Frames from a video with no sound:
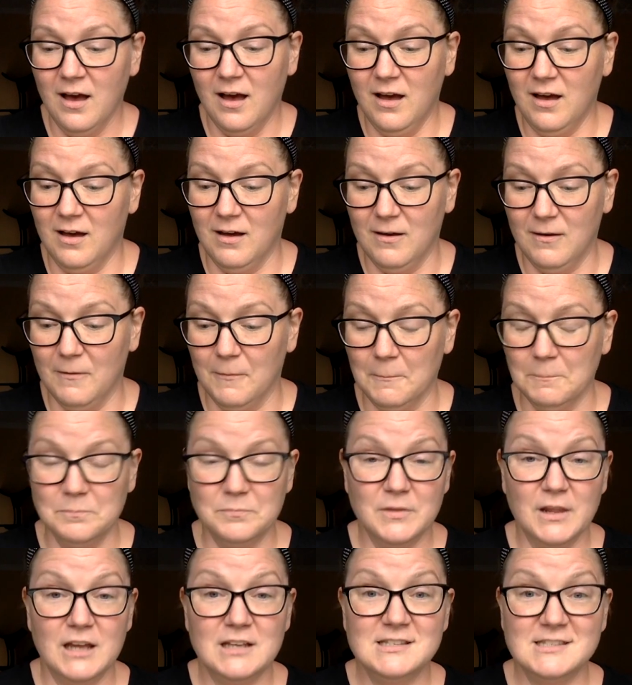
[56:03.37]
Um,
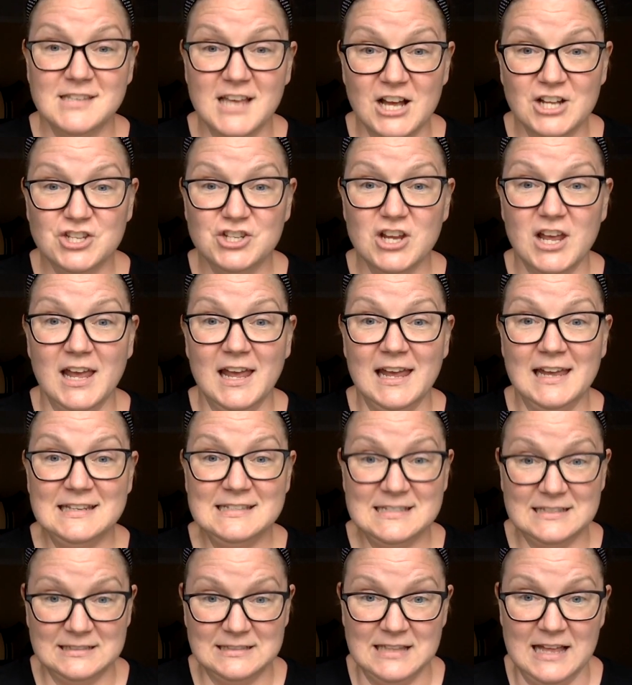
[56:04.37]
such a
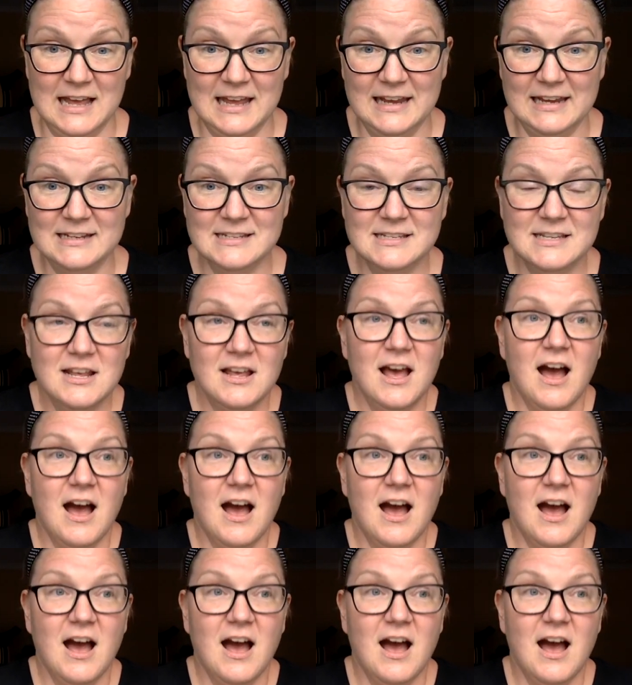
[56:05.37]
delight.